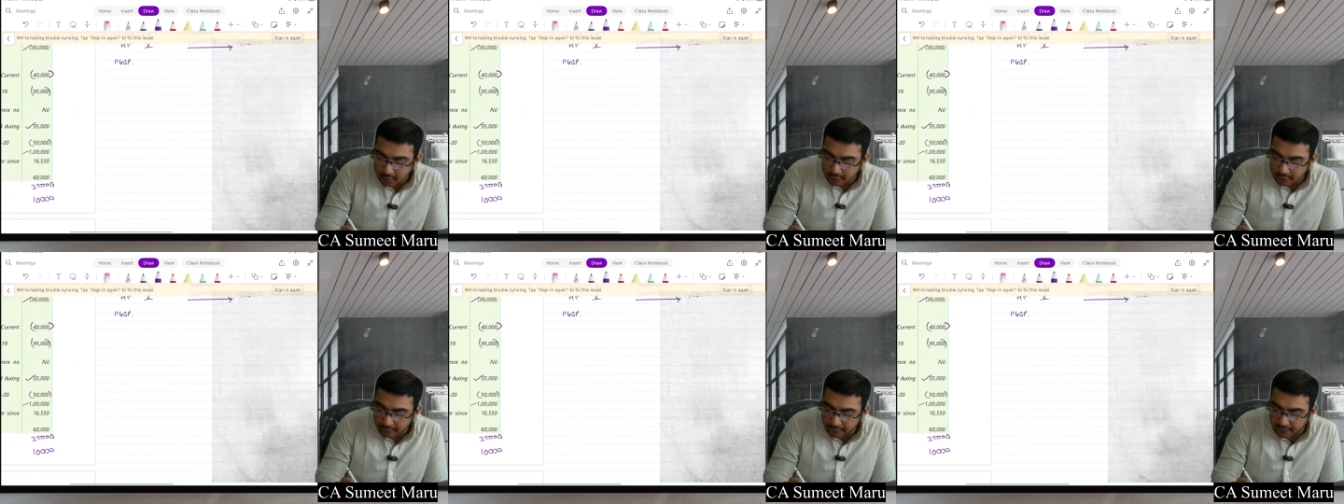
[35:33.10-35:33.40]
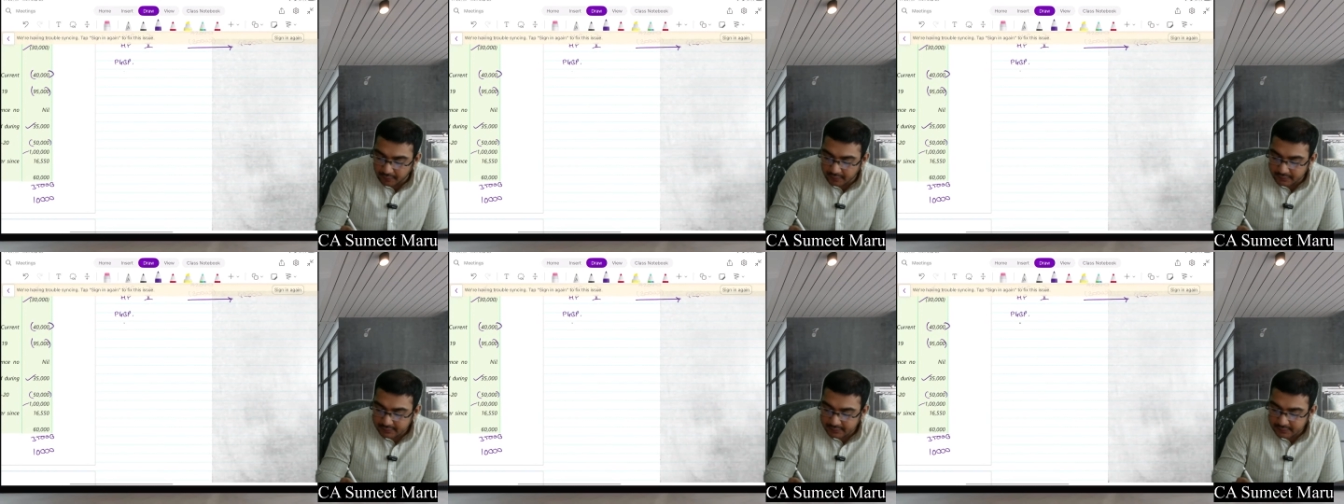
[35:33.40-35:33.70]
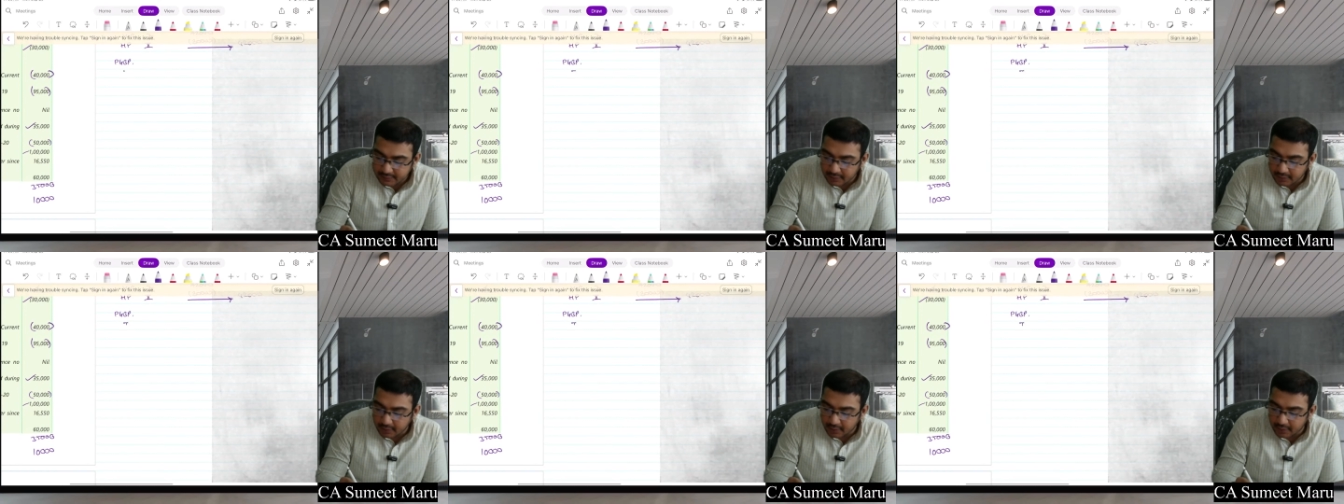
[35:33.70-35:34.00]

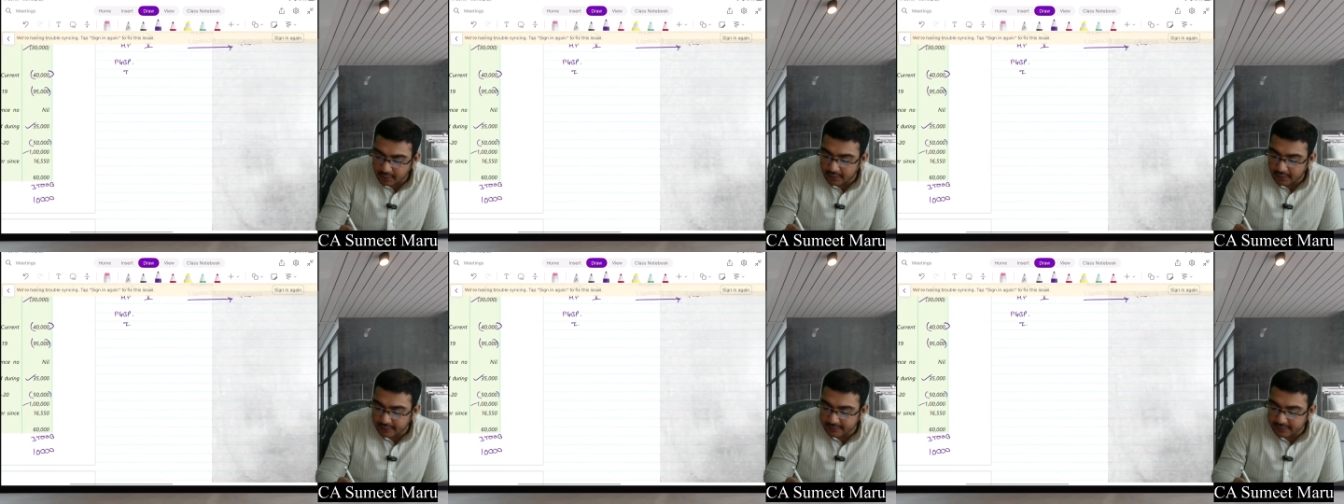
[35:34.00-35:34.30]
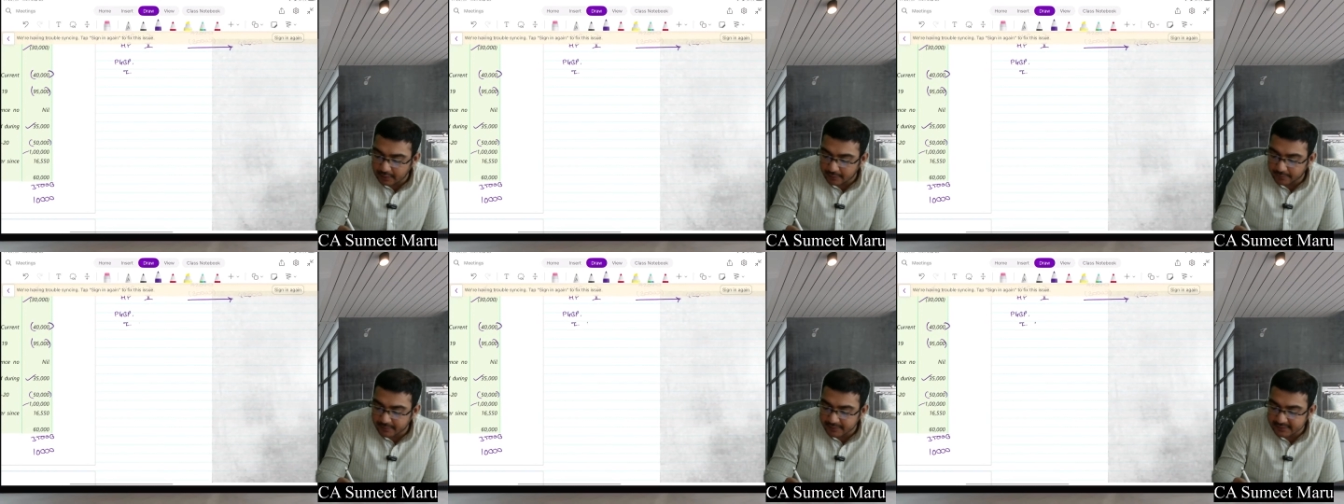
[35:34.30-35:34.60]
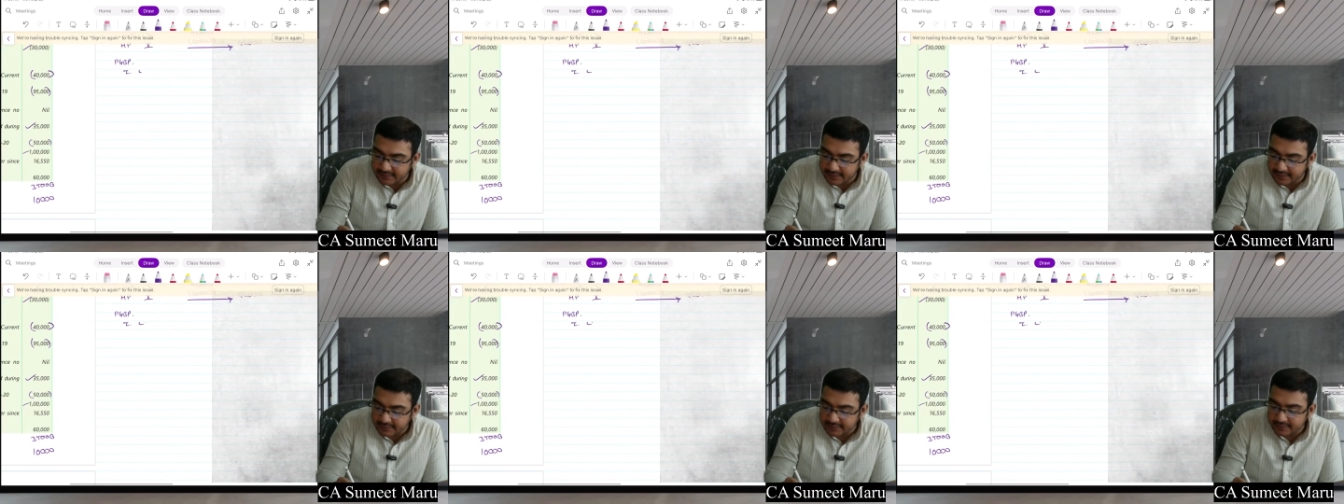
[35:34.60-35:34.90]
First, leather
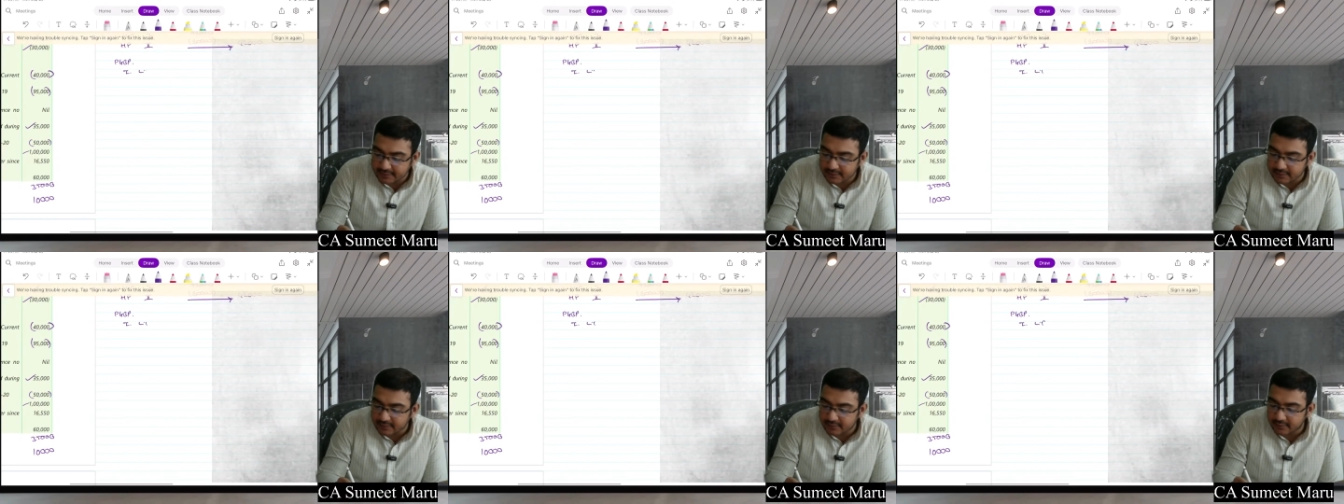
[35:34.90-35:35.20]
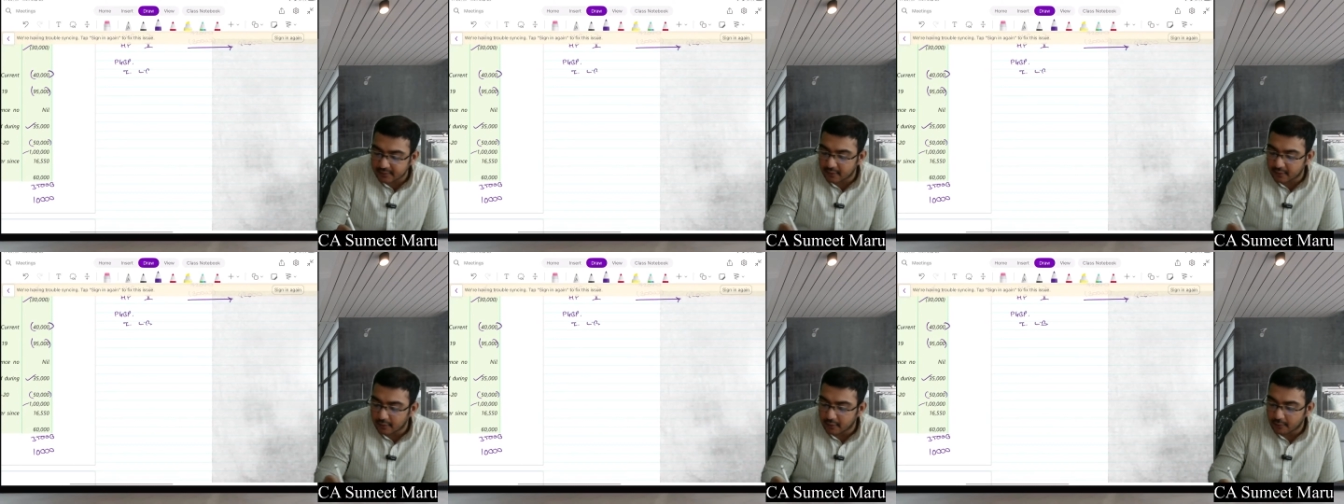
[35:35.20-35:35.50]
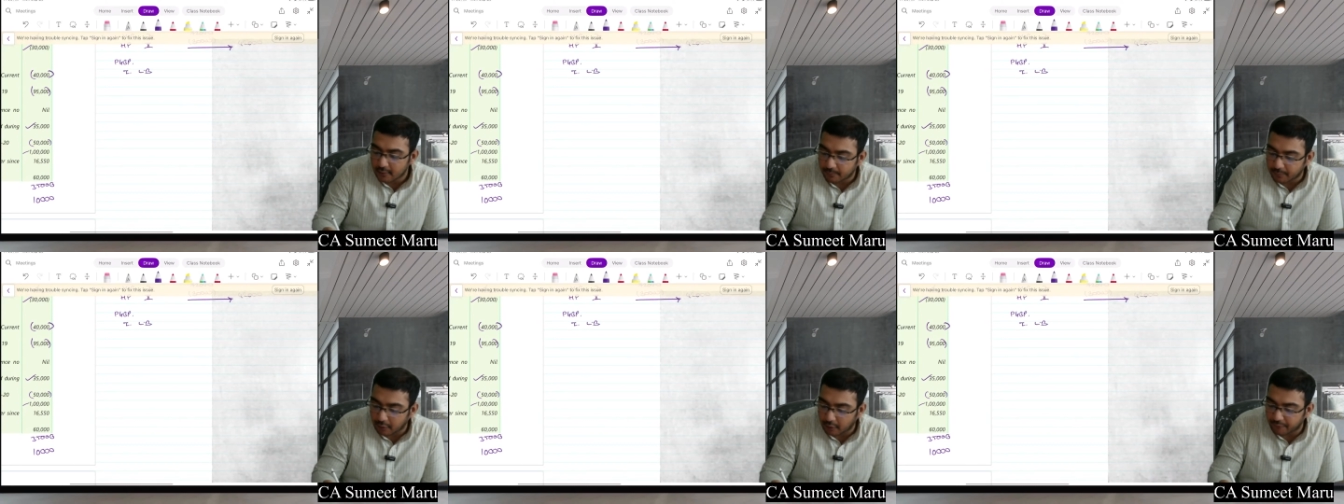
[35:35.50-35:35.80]
business
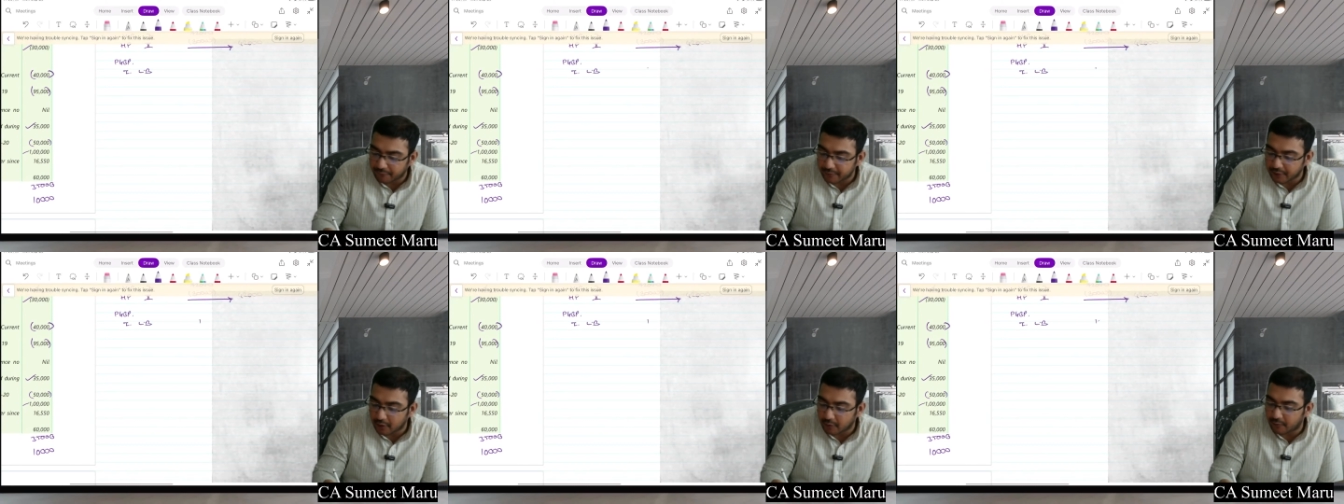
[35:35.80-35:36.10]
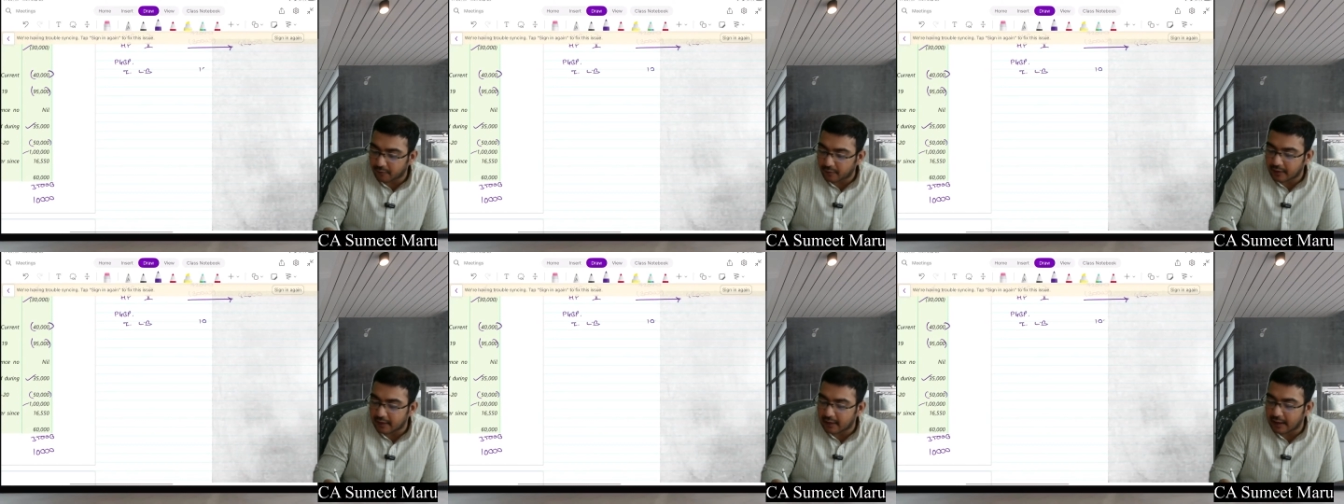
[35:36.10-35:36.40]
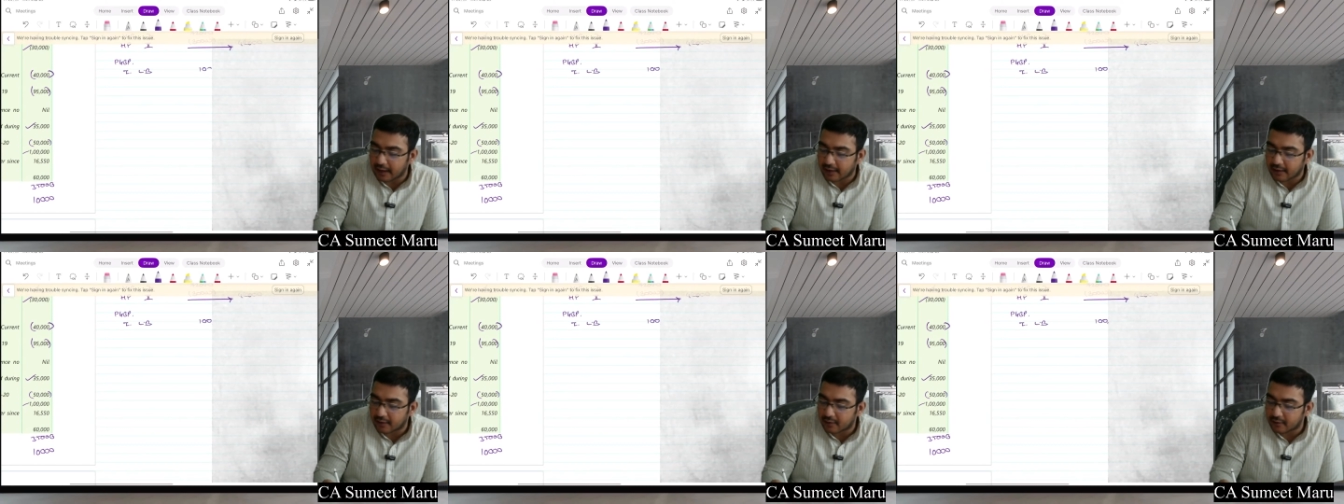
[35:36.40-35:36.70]
profit of 1
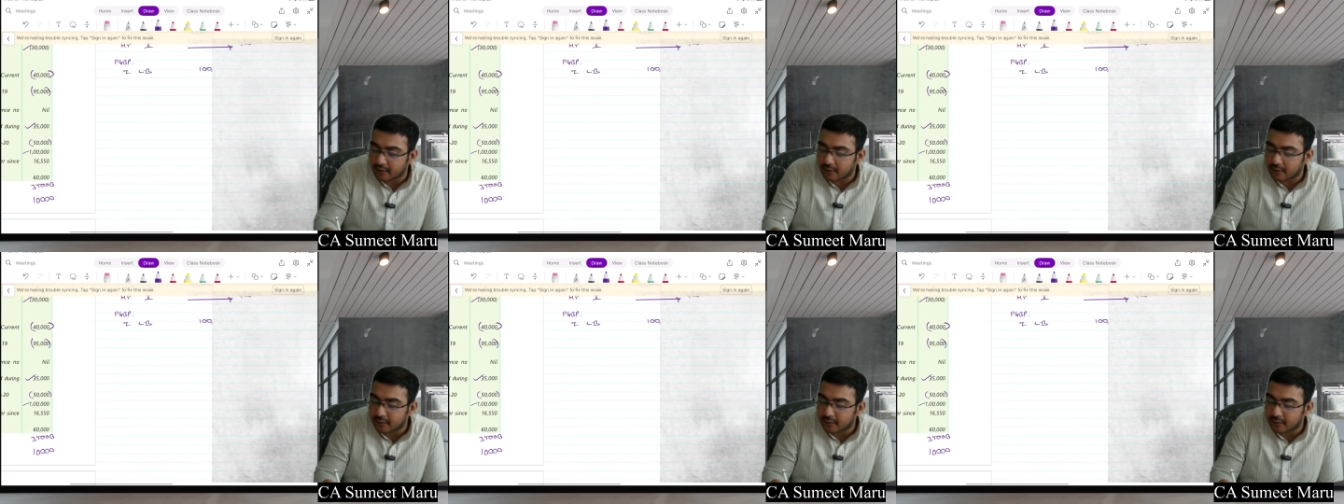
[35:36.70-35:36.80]
lakh.